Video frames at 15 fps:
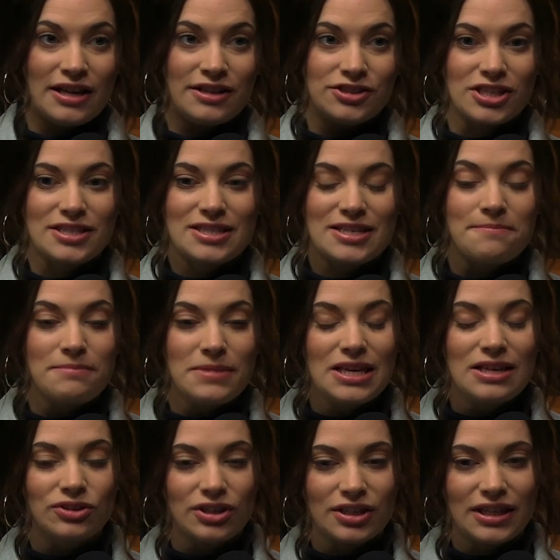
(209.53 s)
And just to
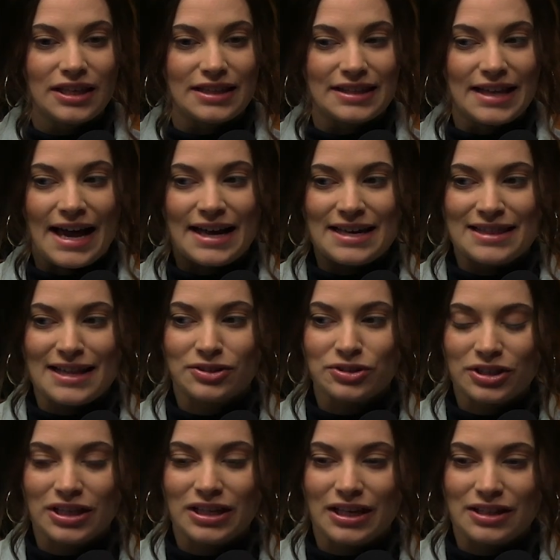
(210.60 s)
me, looking at that and then
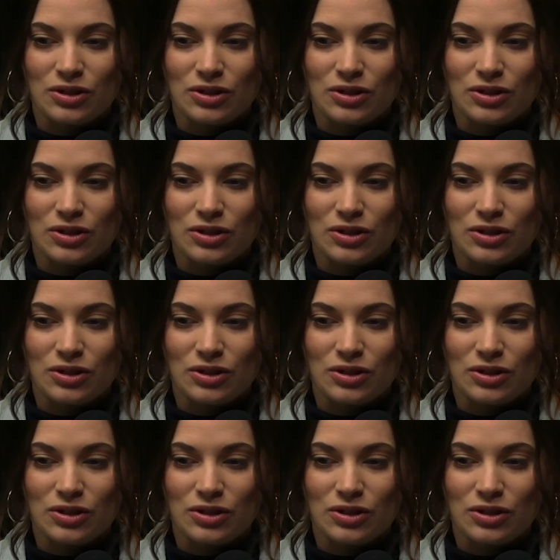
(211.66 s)
looking